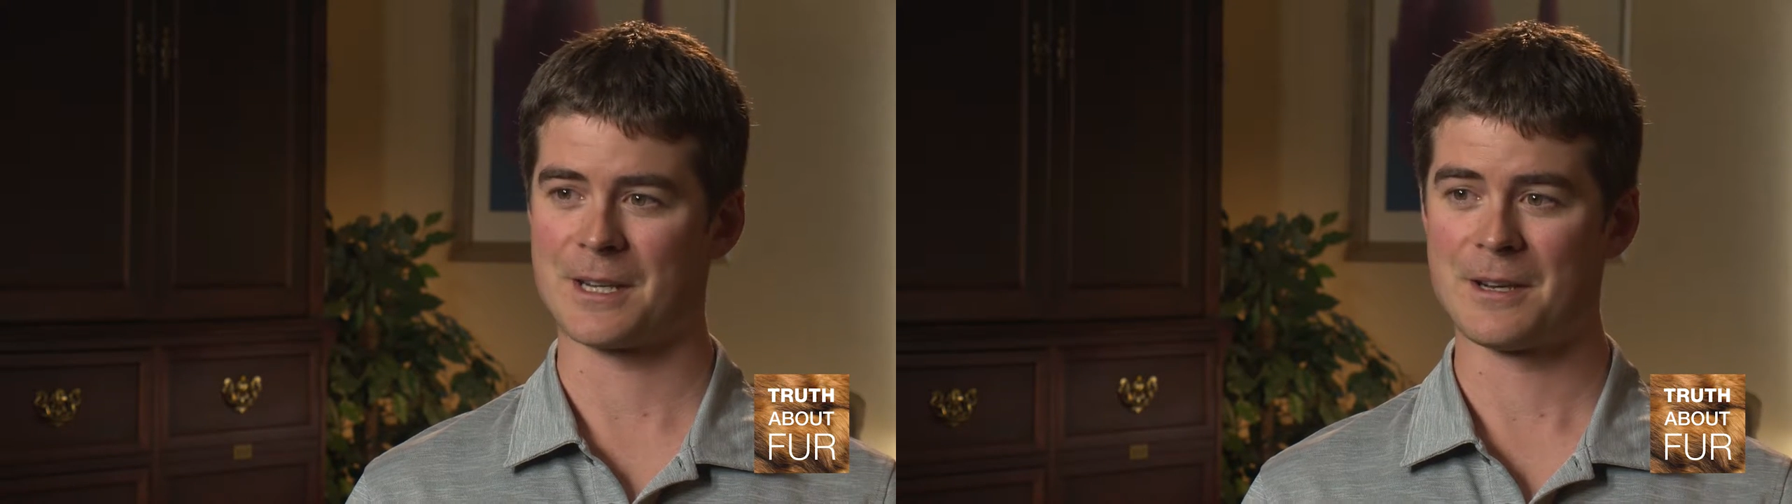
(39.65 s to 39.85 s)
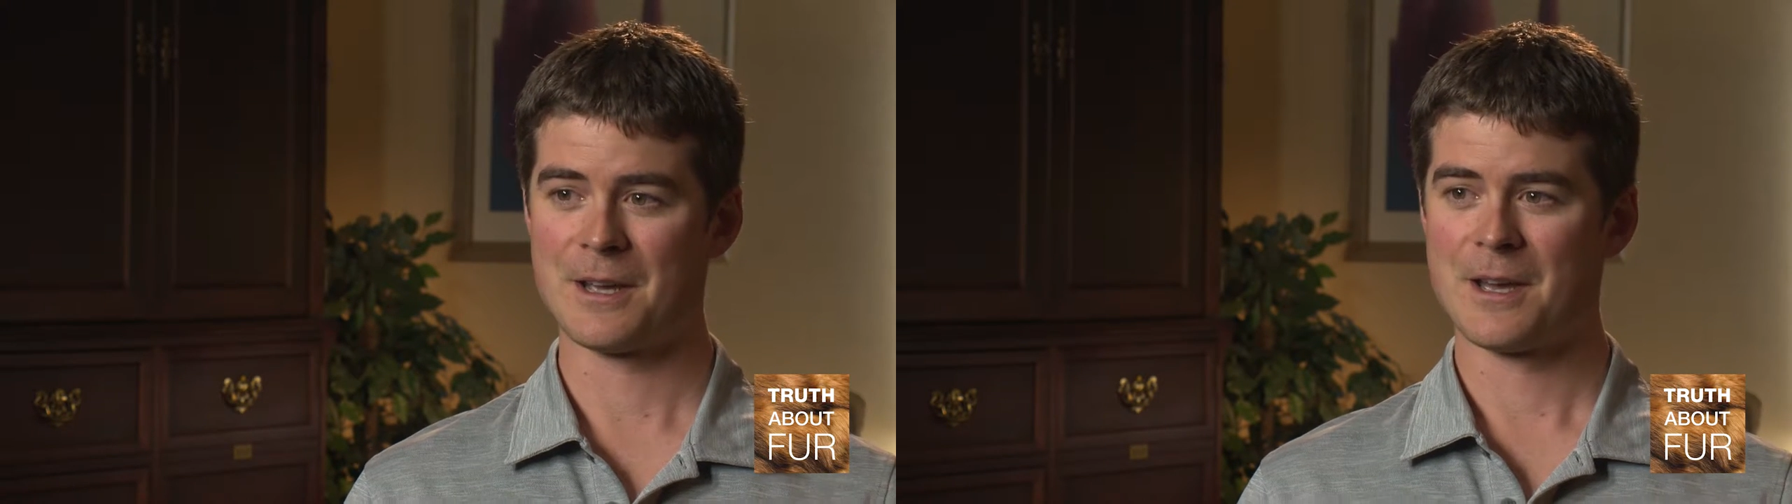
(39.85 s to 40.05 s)

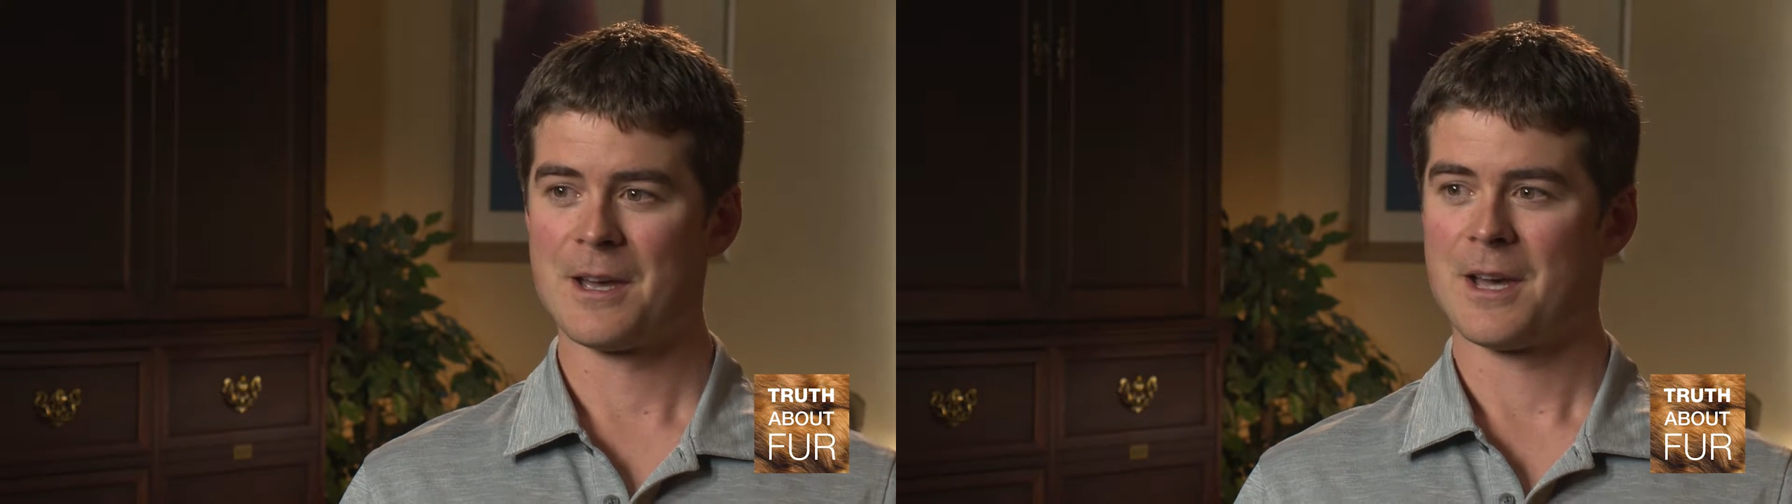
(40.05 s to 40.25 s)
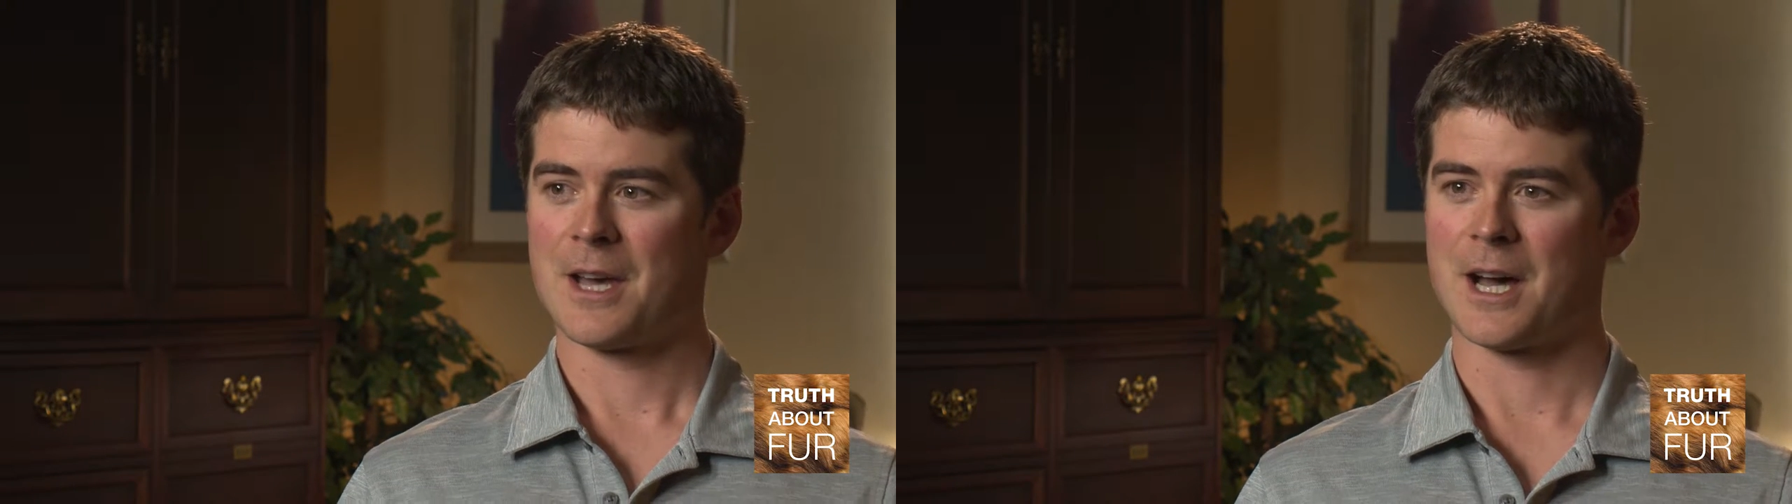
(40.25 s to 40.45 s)
And
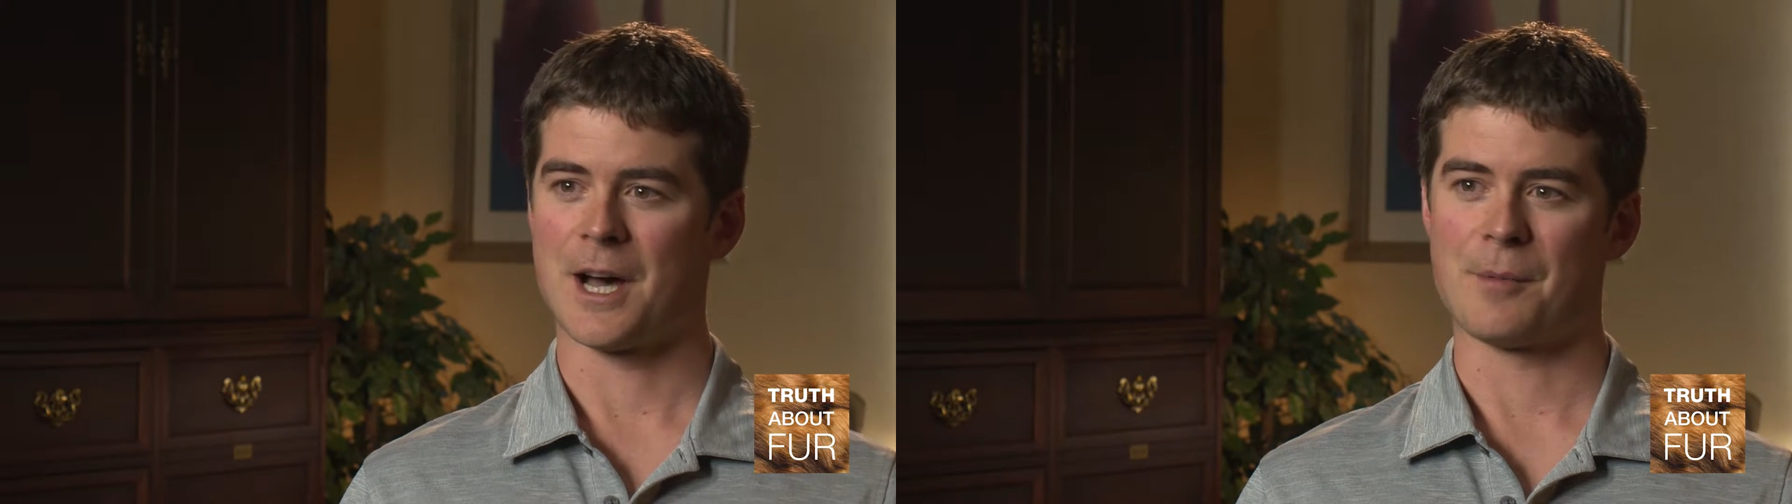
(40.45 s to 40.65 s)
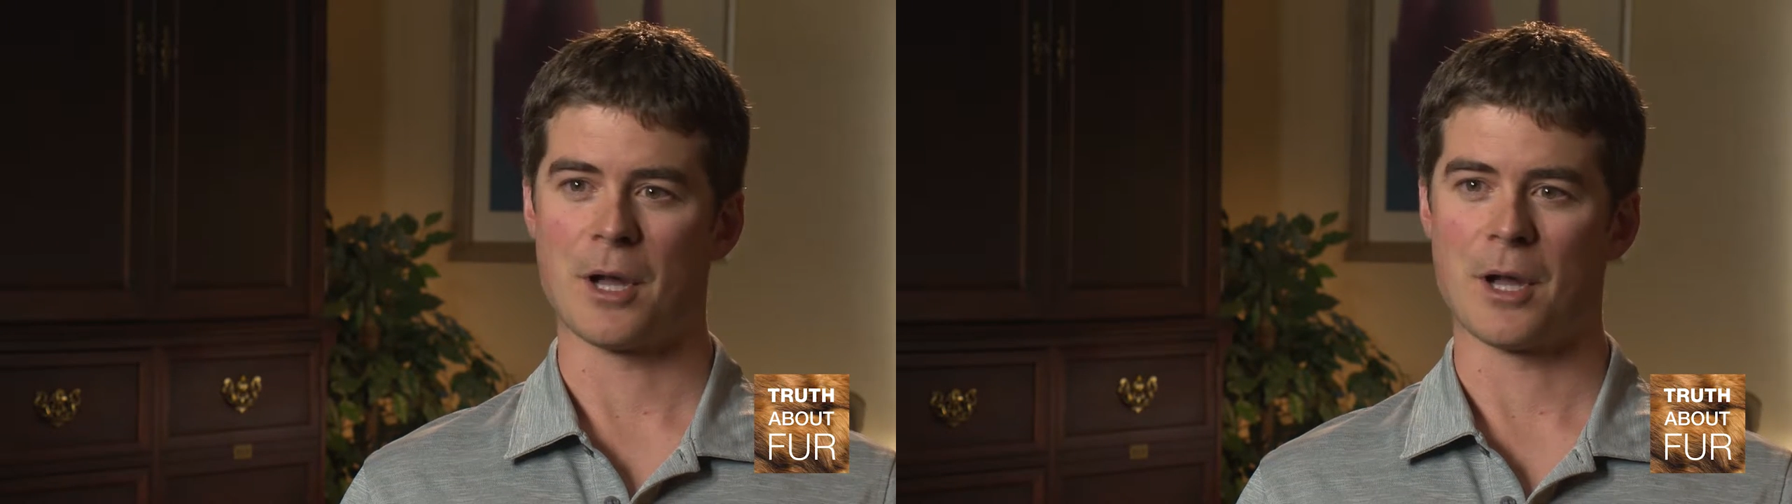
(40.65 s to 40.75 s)
um,